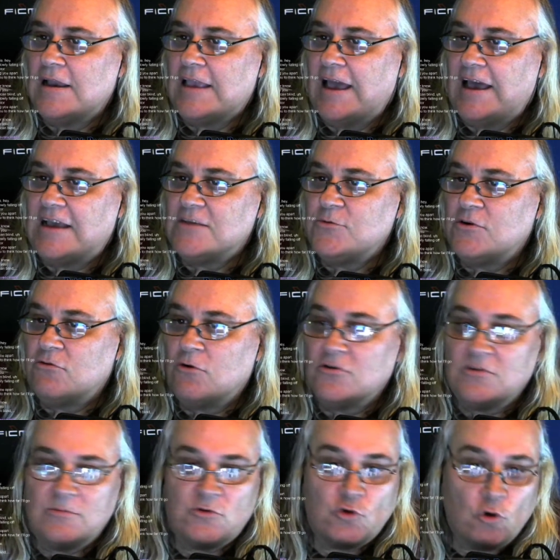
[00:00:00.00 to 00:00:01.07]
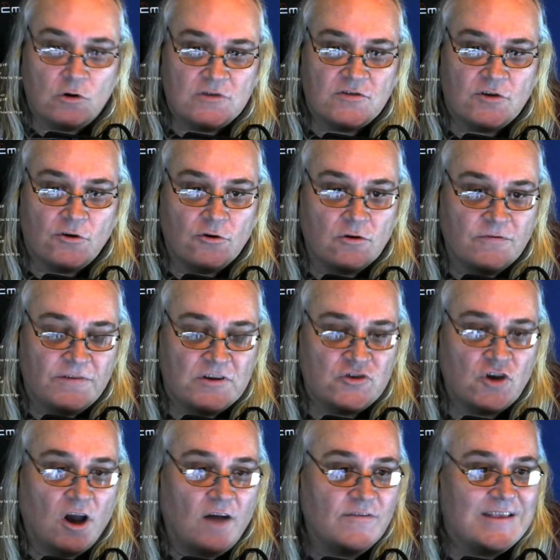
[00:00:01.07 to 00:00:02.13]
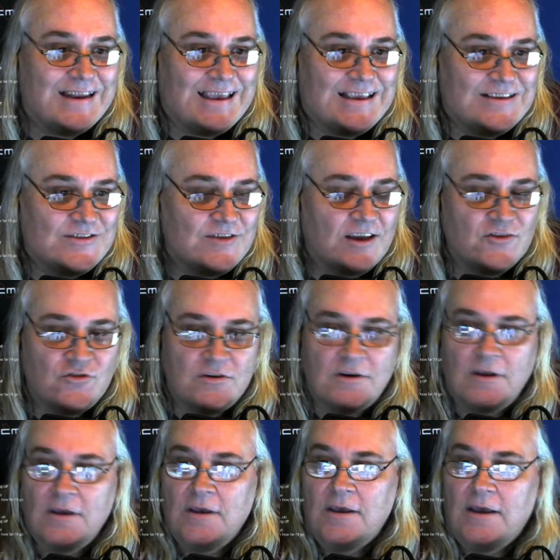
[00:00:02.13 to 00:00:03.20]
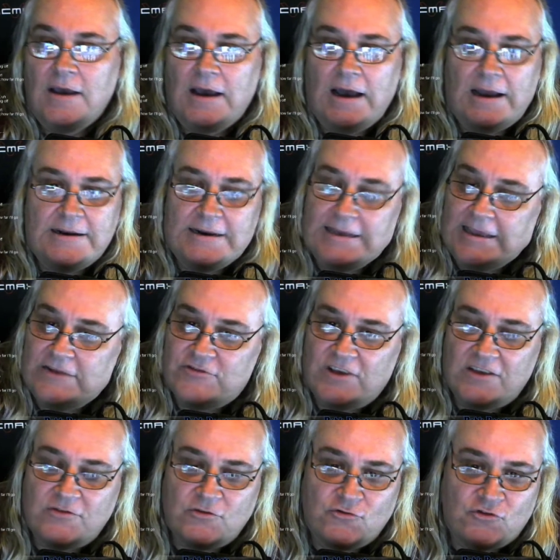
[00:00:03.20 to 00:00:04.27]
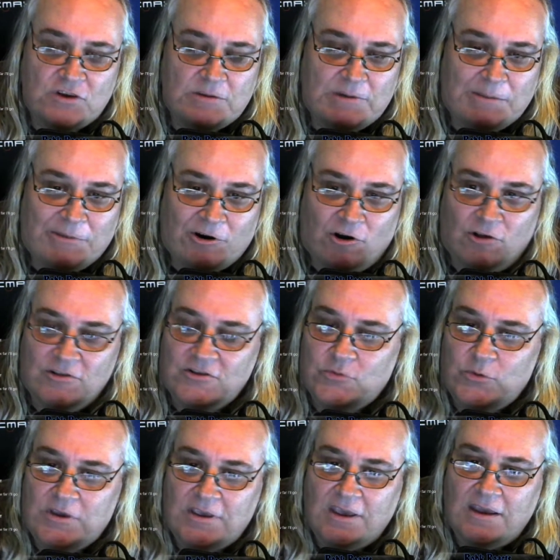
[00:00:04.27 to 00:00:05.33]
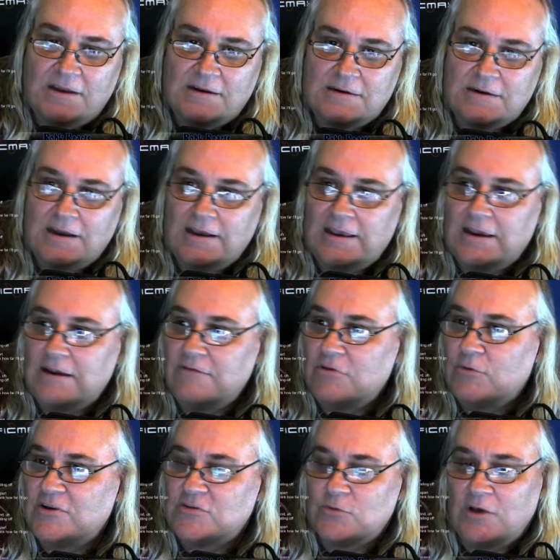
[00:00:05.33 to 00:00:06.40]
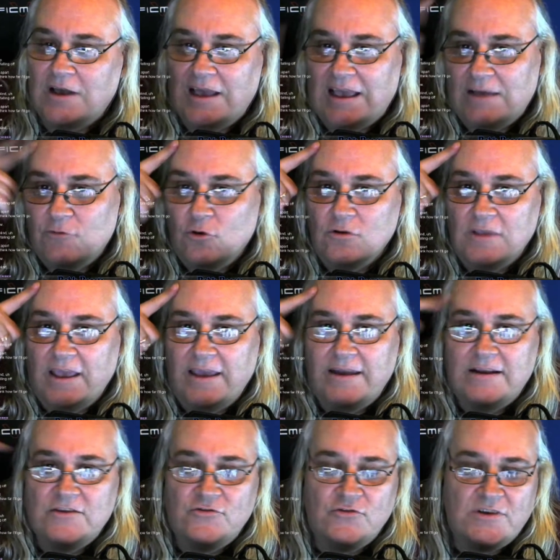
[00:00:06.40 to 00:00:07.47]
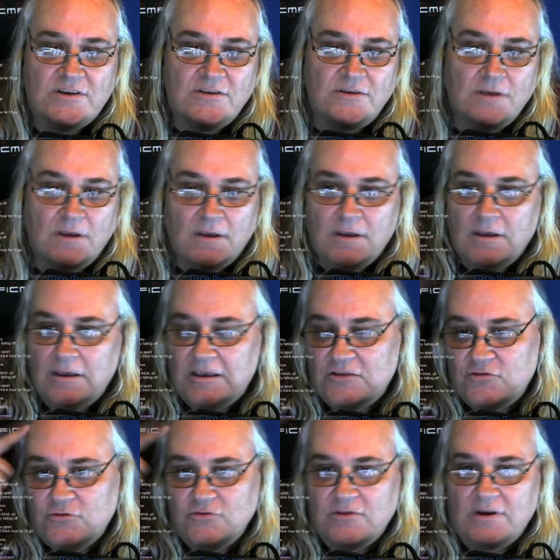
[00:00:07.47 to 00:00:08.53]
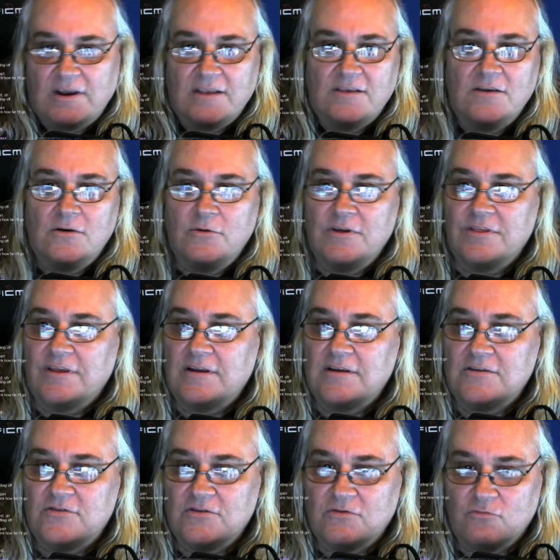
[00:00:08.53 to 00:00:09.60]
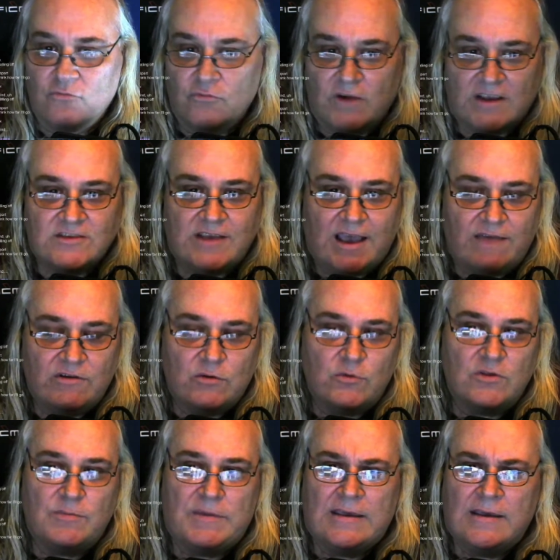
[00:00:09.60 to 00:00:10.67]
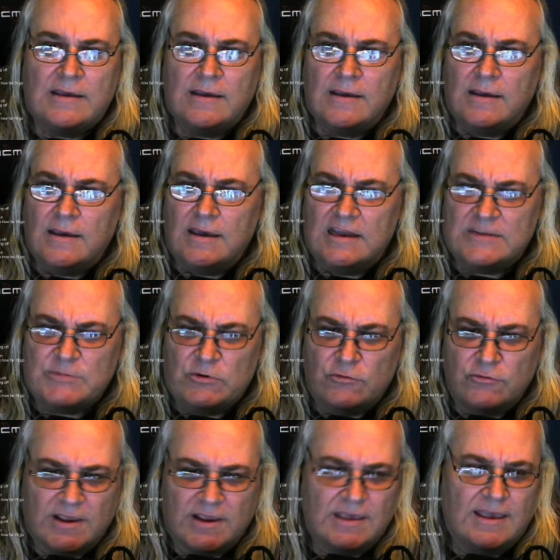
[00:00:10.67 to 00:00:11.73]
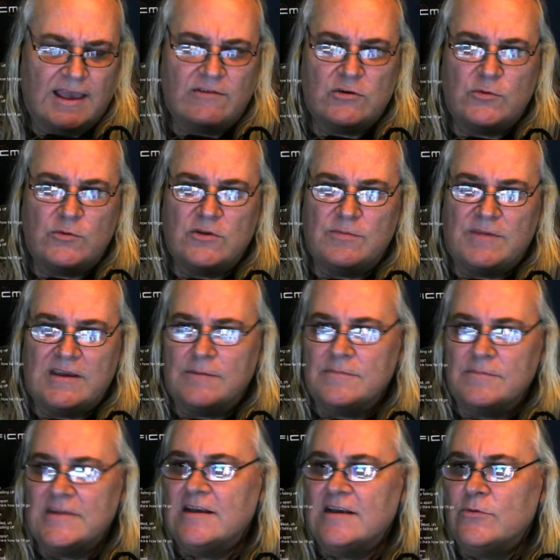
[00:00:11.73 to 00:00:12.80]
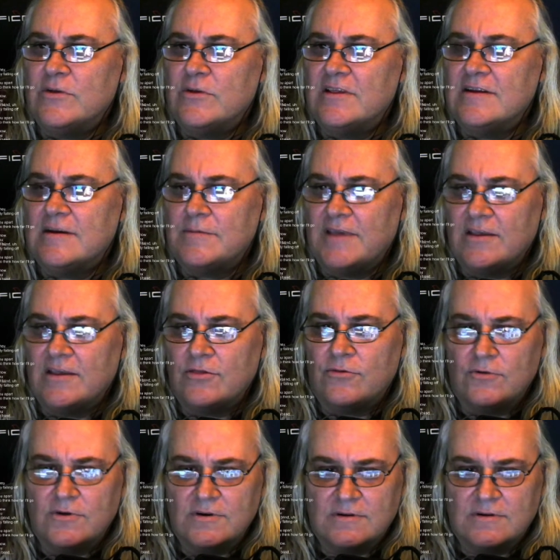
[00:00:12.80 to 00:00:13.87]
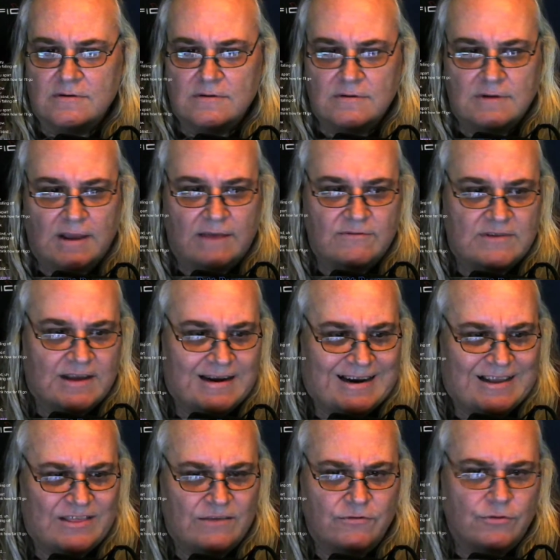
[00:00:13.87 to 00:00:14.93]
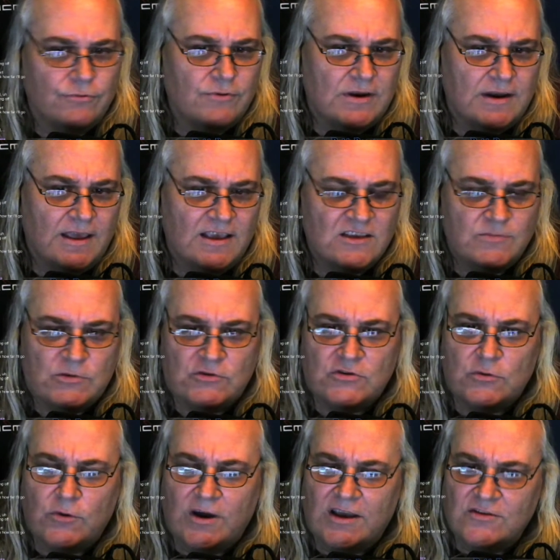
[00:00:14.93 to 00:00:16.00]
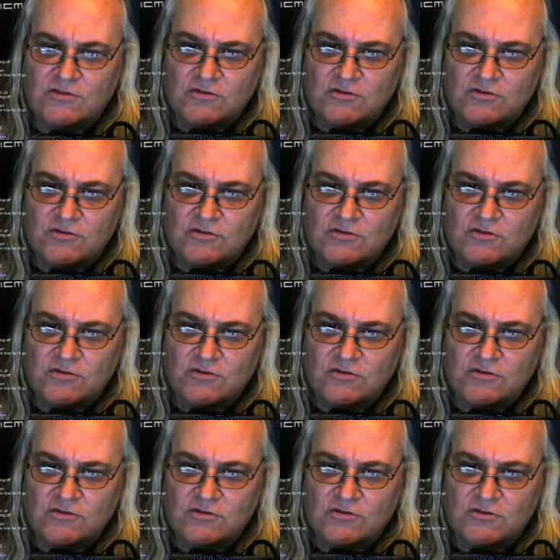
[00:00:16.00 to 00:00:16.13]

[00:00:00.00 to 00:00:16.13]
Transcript: Guys, we're rolling some Soda Stereo to finish off today's session. I didn't get a chance to stream them at all this weekend. Every once in a while, I have old head injuries, issues that I deal with, and it just wrecks havoc with me. And it's been wrecking havoc with me, and I'm dealing with it, and I'm getting through it. And I haven't done anything for 3 days music-wise,